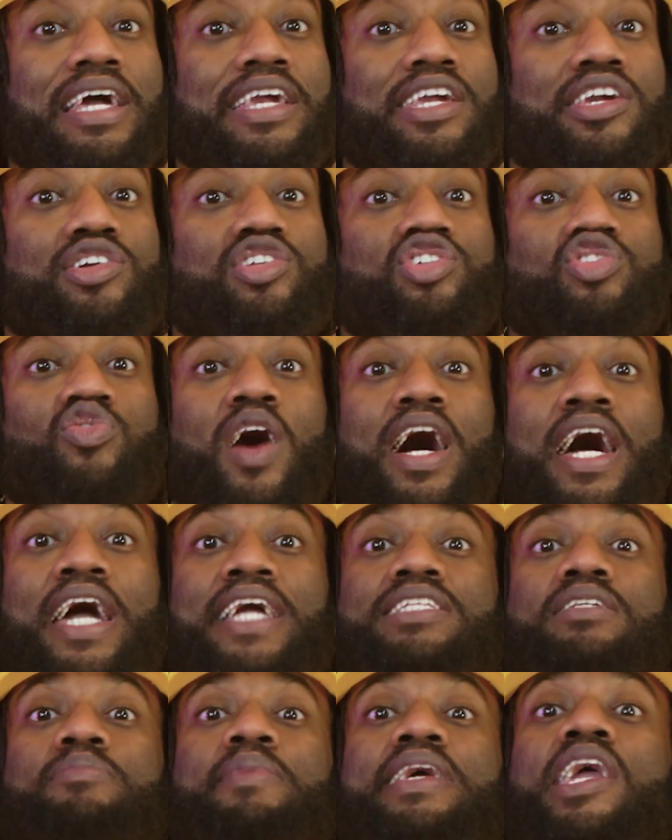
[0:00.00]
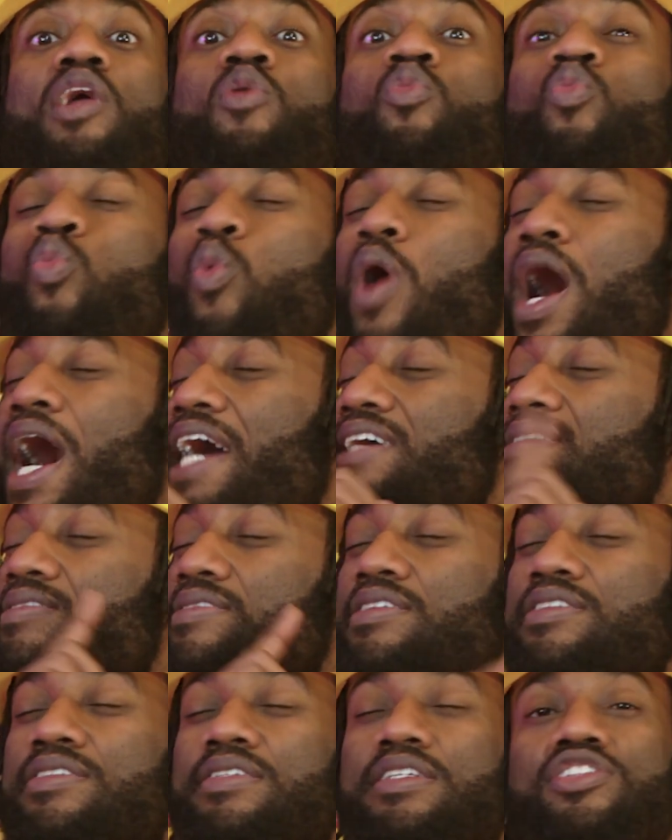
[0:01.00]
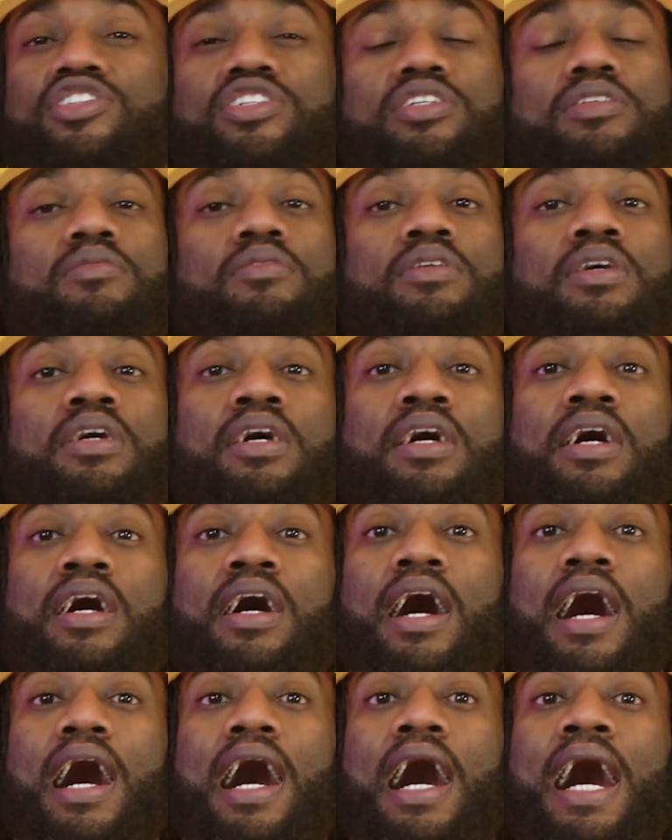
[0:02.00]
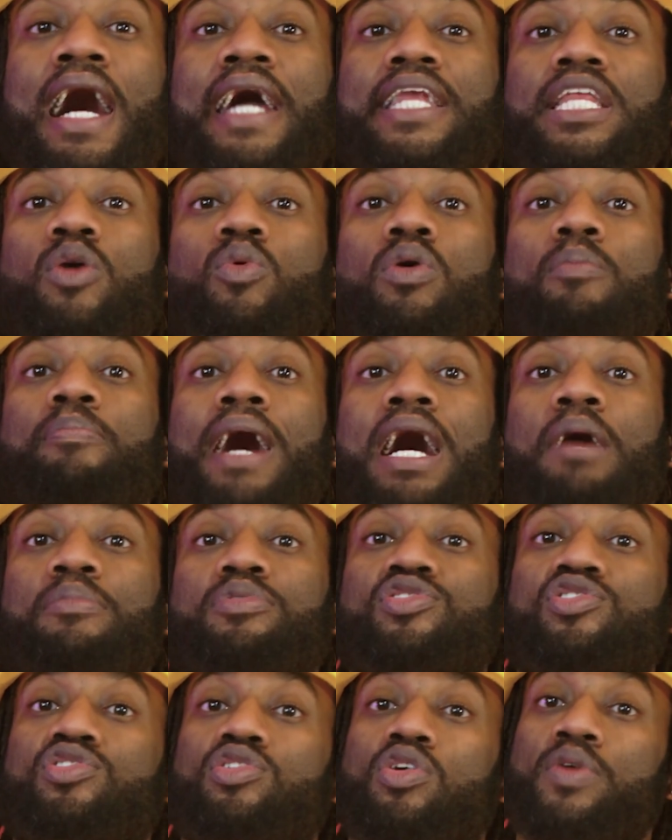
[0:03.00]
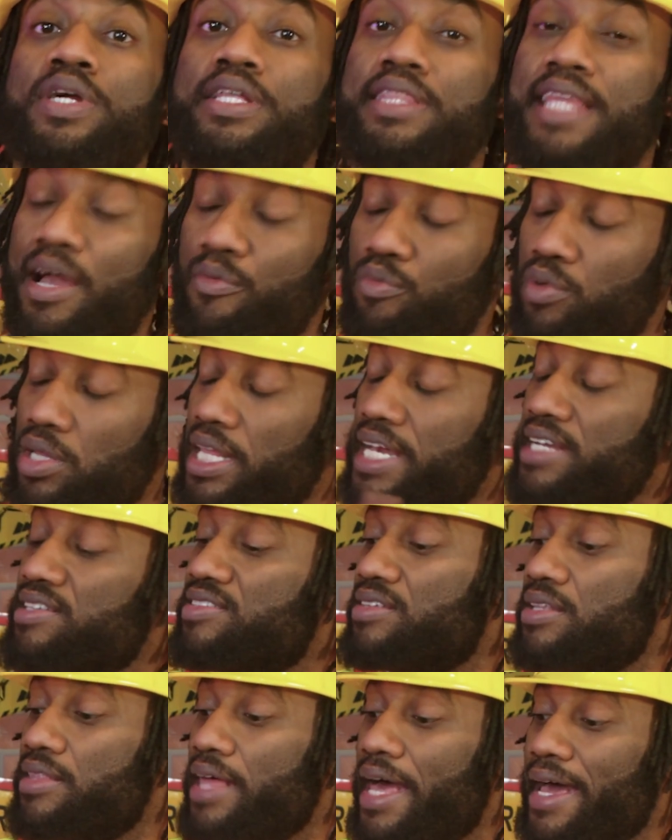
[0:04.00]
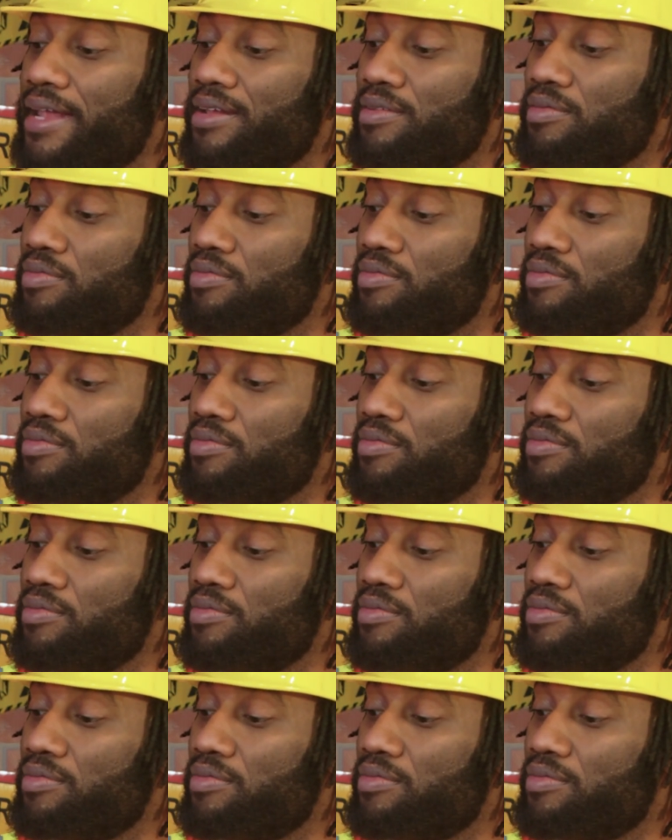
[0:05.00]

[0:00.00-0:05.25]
like you're trying to make a wise decision. I know a Bible story that relates to that.